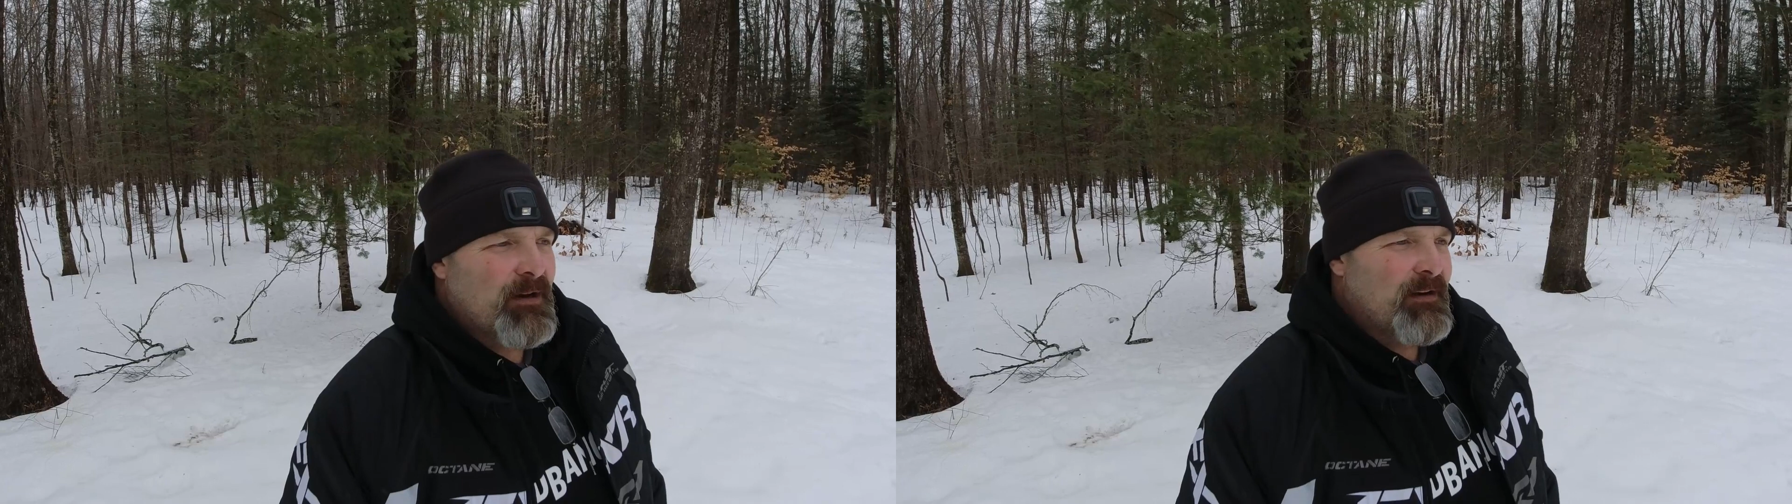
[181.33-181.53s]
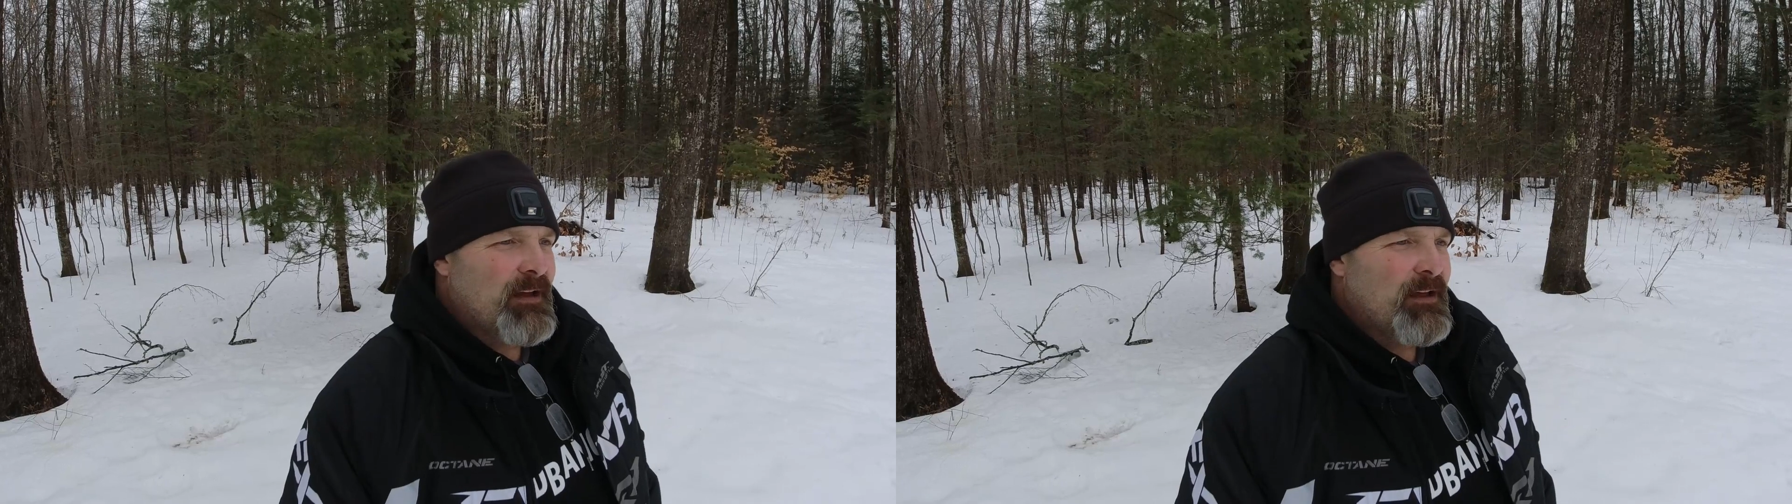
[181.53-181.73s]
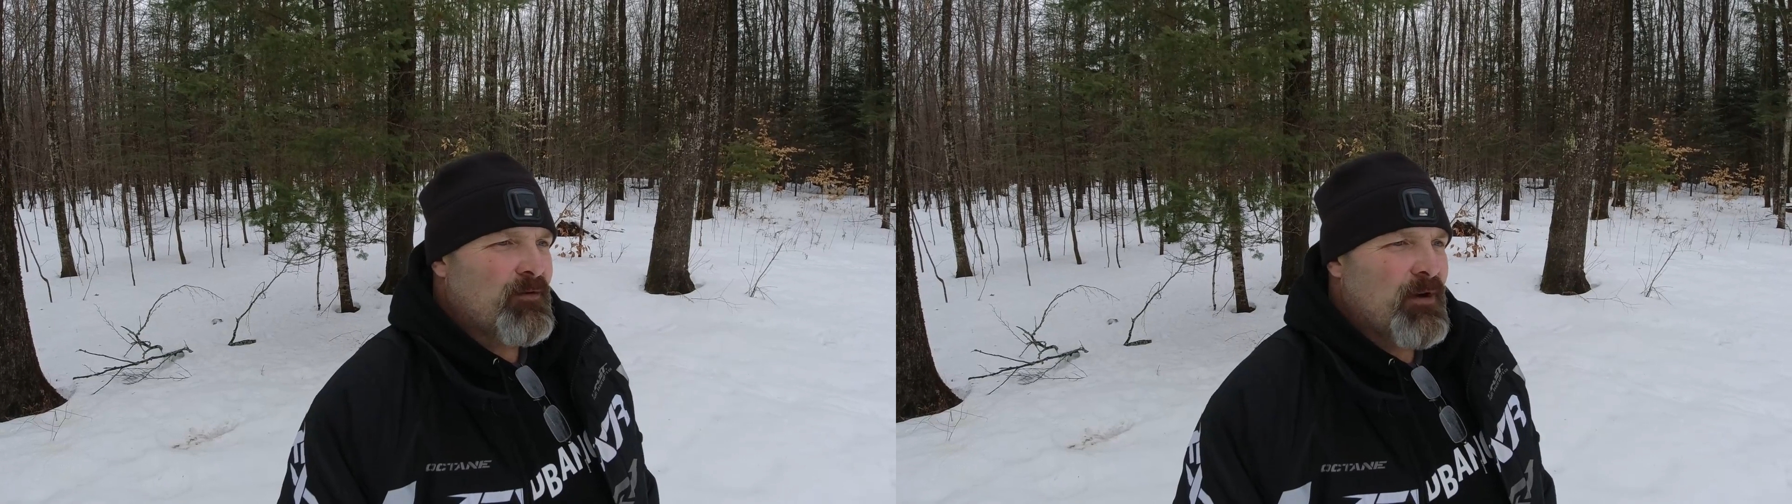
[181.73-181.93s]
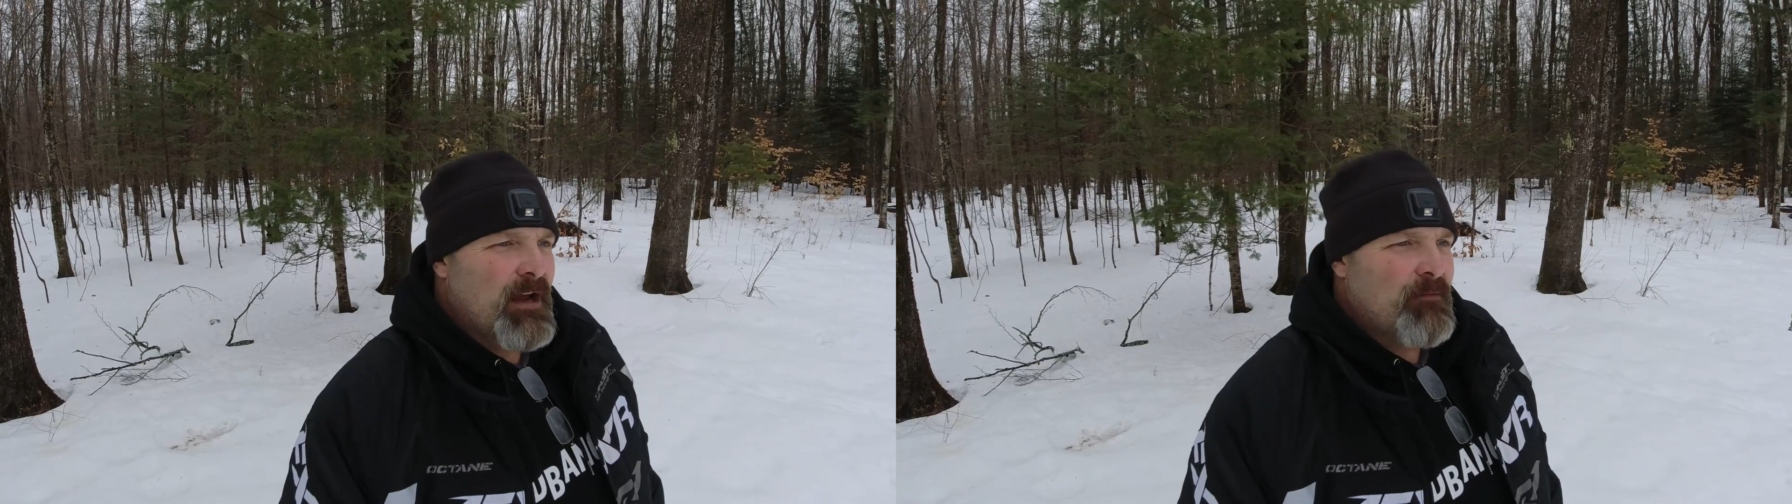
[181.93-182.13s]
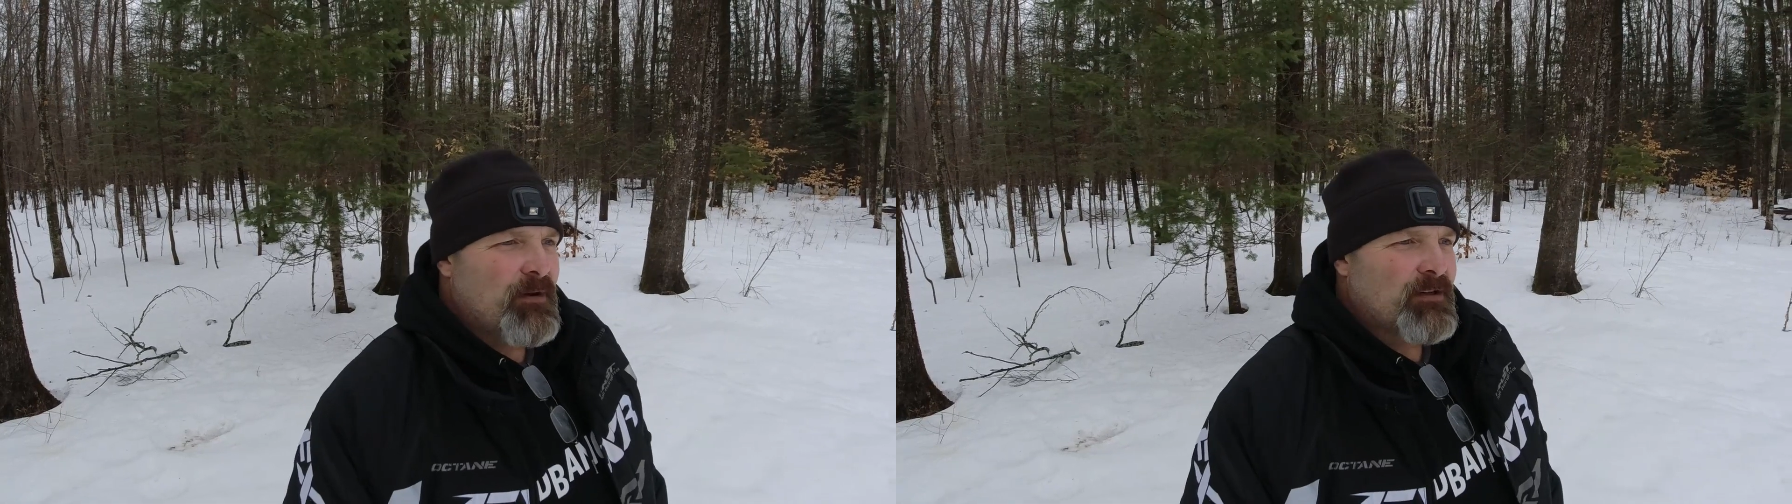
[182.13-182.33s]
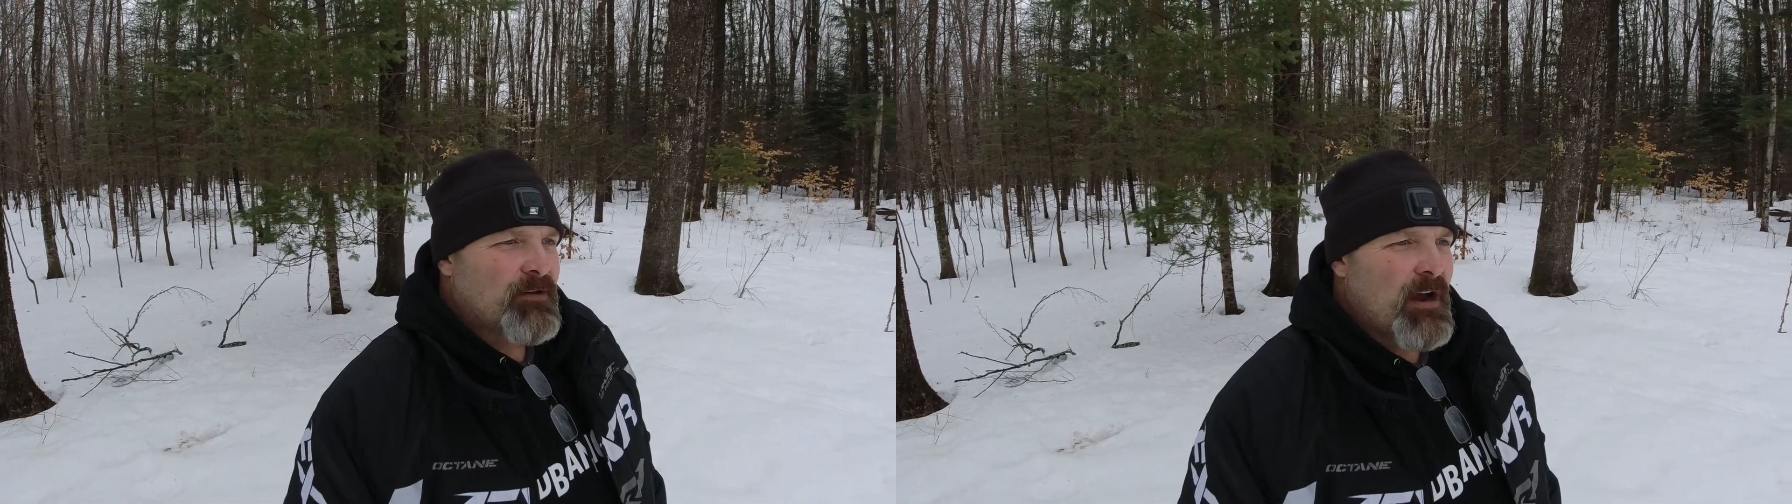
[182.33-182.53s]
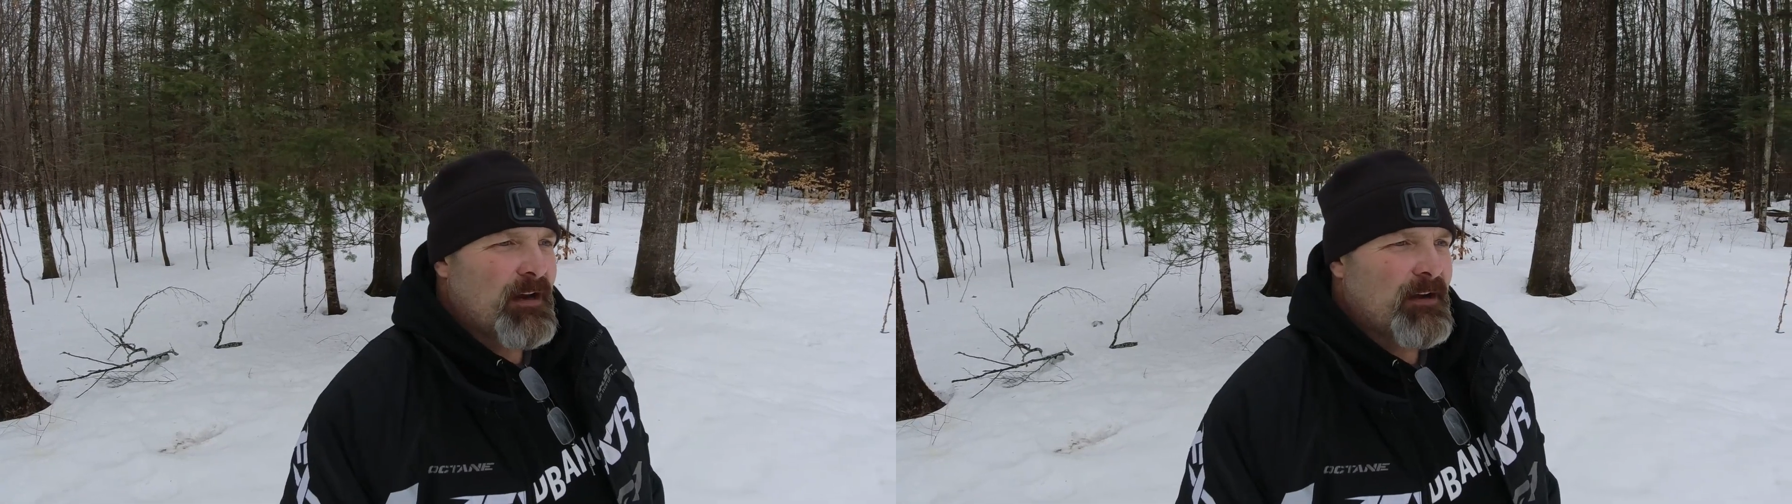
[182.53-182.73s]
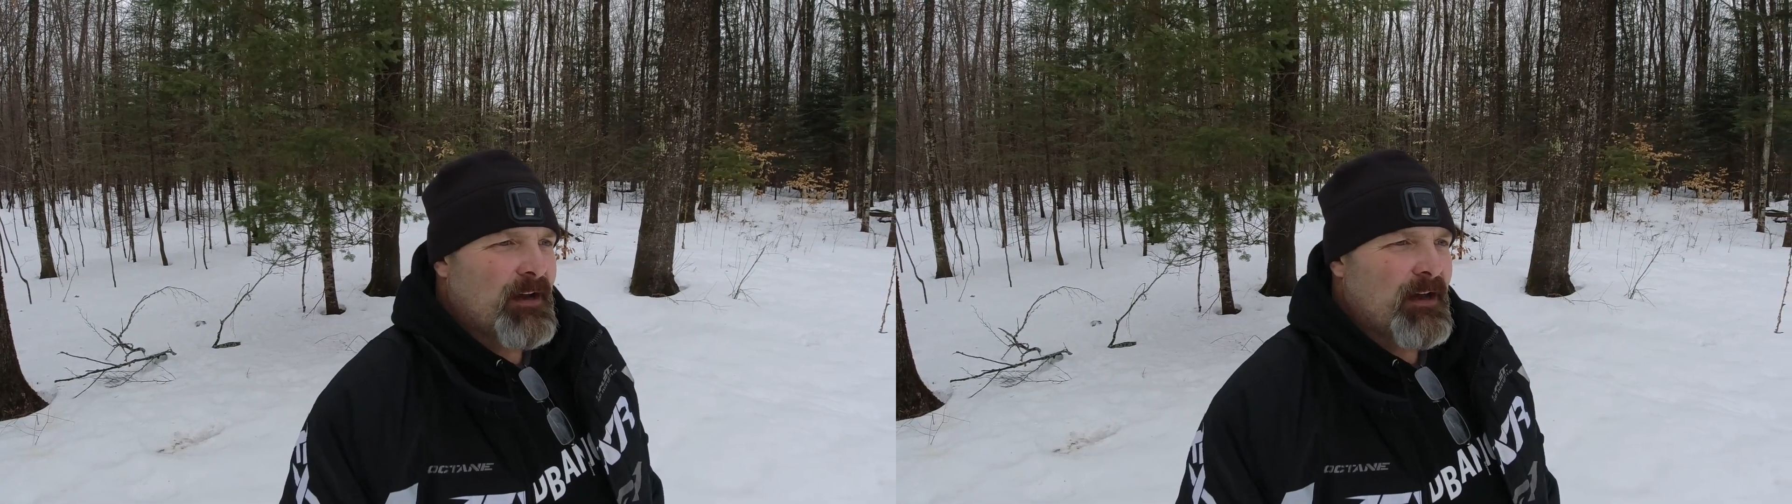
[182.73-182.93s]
but either way, I'm going to try and